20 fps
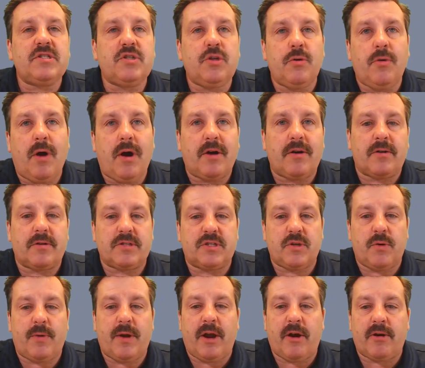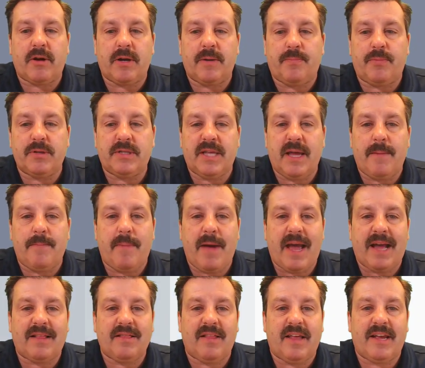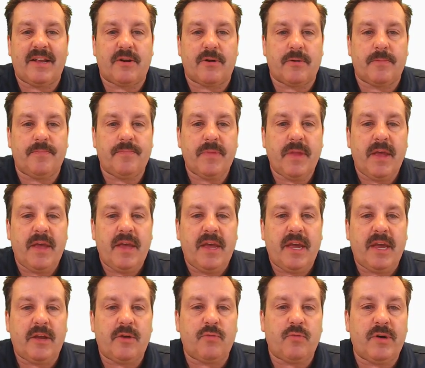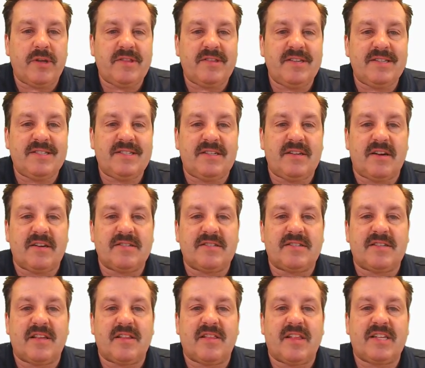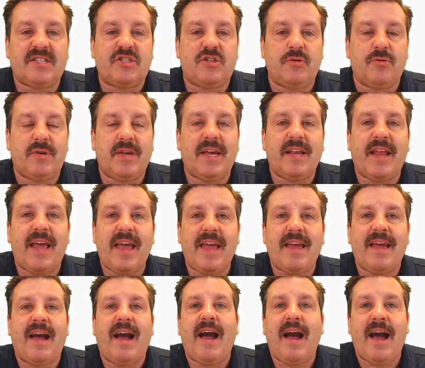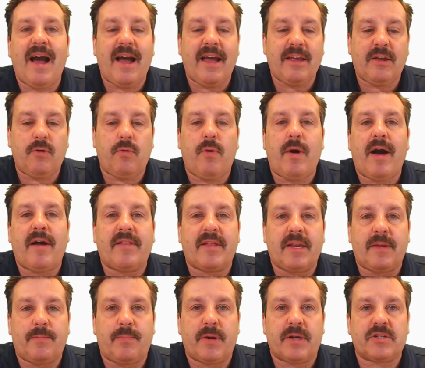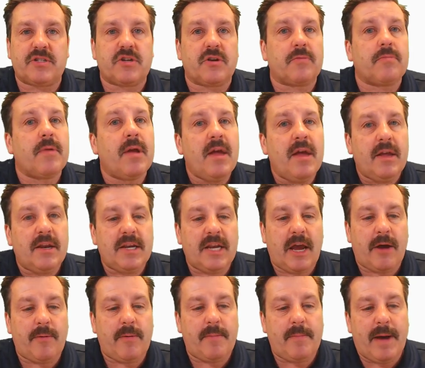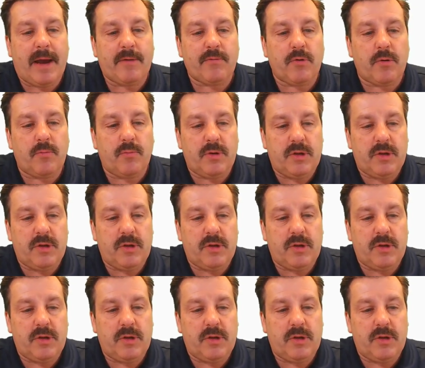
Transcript: 200, so we are going to put that back later. And what this does is it lets you get a high quality picture. Now in my room we